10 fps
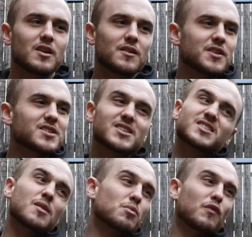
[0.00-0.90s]
This is
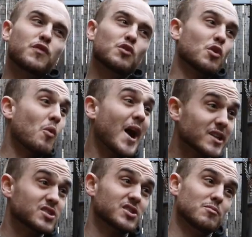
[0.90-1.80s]
something for you to
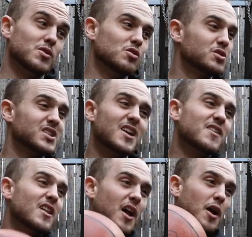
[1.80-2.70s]
watch, Jimmy. You stand
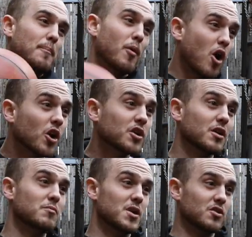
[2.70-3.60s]
there like a
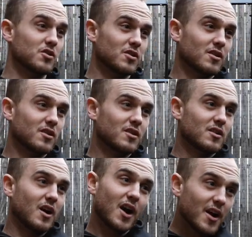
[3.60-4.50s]
parking meter,
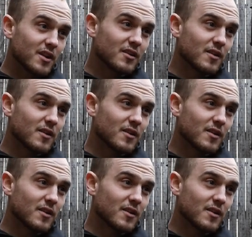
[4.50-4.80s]
all right?